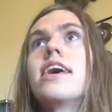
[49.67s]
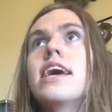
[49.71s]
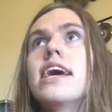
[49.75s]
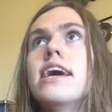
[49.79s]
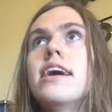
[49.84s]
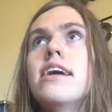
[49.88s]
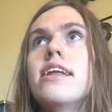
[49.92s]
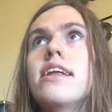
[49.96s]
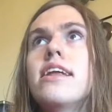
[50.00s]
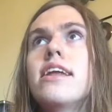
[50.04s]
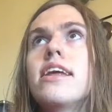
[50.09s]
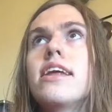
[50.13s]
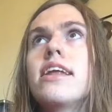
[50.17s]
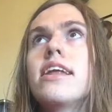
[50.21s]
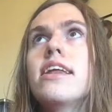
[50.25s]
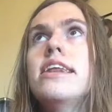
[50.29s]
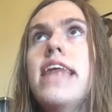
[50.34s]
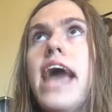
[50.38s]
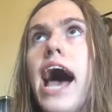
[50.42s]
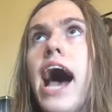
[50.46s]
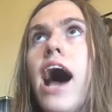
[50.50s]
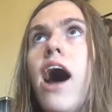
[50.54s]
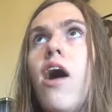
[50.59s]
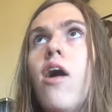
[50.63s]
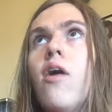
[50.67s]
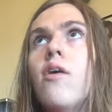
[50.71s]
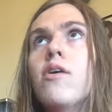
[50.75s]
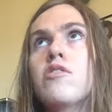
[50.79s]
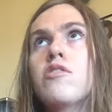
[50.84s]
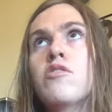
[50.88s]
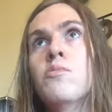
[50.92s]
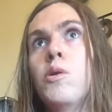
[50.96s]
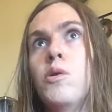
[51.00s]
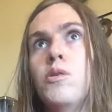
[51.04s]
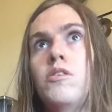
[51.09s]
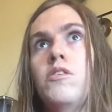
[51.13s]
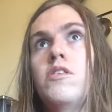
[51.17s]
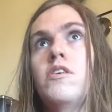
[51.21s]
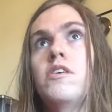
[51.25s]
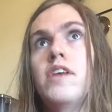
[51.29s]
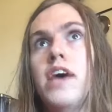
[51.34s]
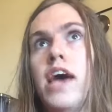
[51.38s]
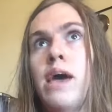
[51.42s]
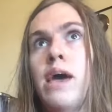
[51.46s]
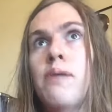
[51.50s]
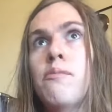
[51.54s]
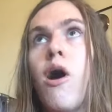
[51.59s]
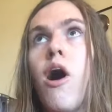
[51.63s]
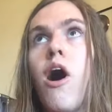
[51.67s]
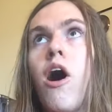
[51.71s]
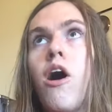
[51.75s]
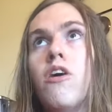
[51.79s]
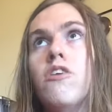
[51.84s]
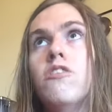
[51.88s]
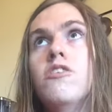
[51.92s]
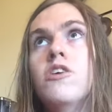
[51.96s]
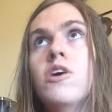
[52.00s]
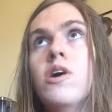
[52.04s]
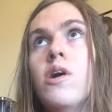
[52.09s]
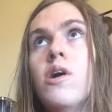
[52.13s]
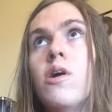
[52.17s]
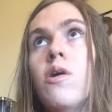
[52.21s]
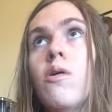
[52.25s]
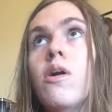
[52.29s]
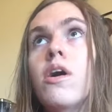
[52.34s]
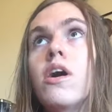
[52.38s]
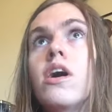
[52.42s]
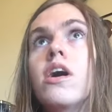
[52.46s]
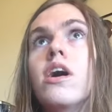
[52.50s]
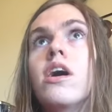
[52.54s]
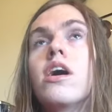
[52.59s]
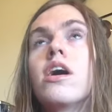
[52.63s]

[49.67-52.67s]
it now is most of the time also